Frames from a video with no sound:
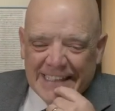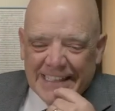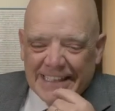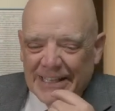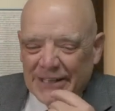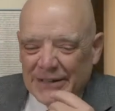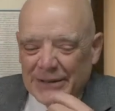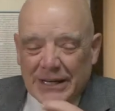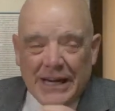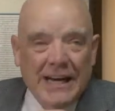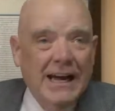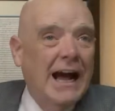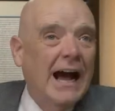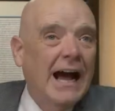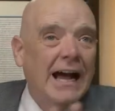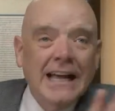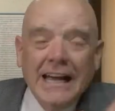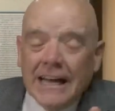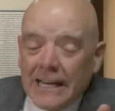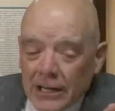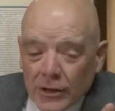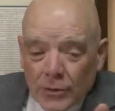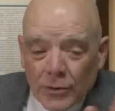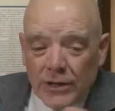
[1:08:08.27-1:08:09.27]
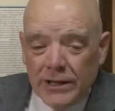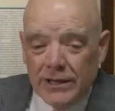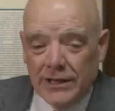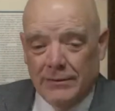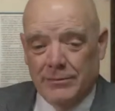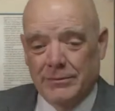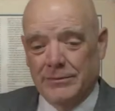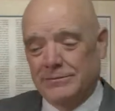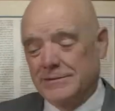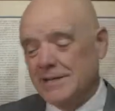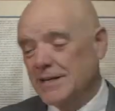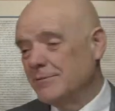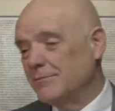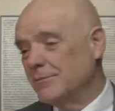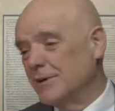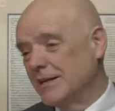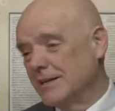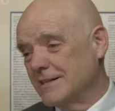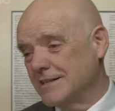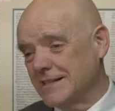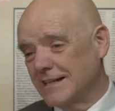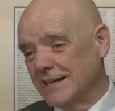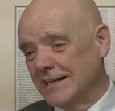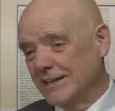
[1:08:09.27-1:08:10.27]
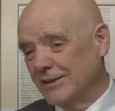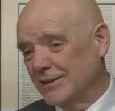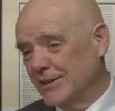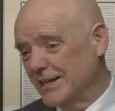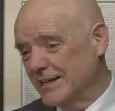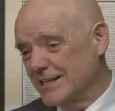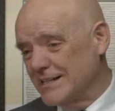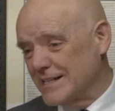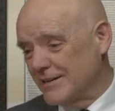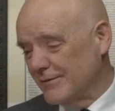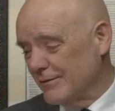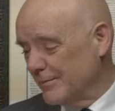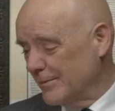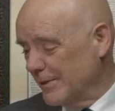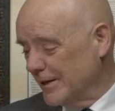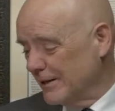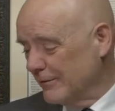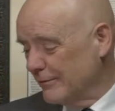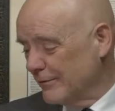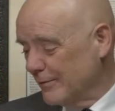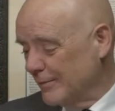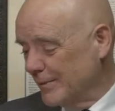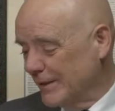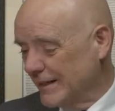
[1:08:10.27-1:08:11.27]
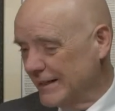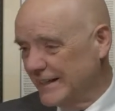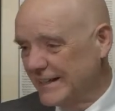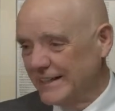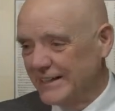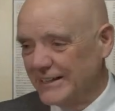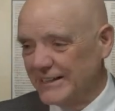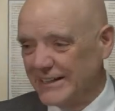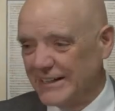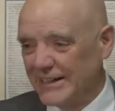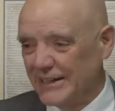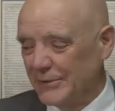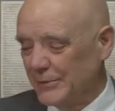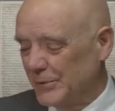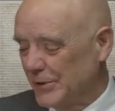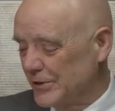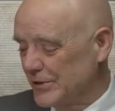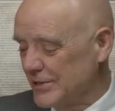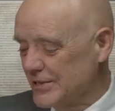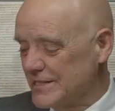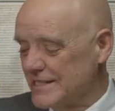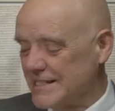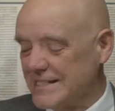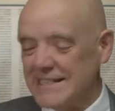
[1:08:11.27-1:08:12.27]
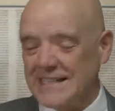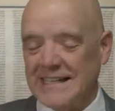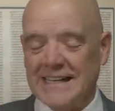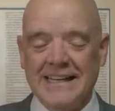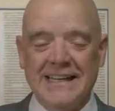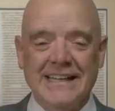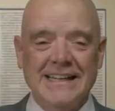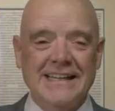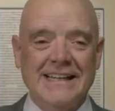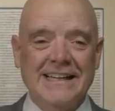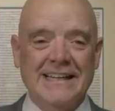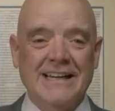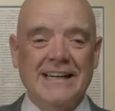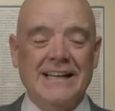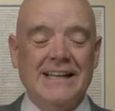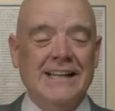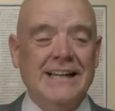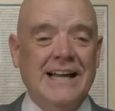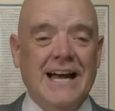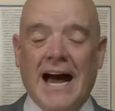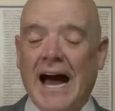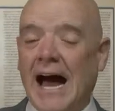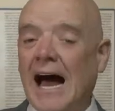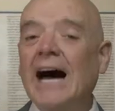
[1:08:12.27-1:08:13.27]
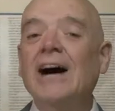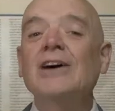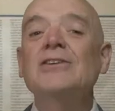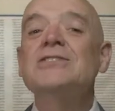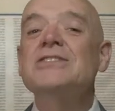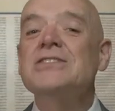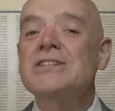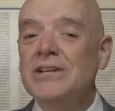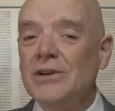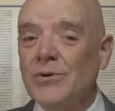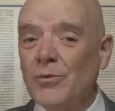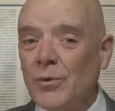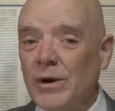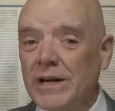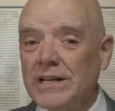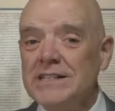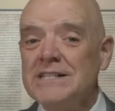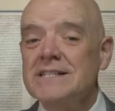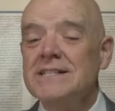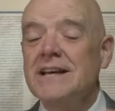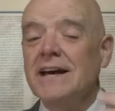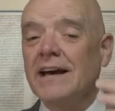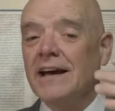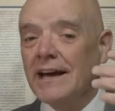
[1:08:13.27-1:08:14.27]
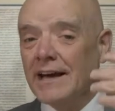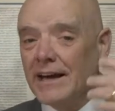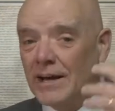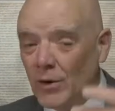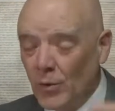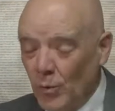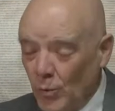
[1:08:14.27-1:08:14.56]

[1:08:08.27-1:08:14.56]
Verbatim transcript: Okay, I got to quit. I'm 10 minutes late. Thanks, everybody, for being here uh, with us today. Uh, I'll see you Wednesday.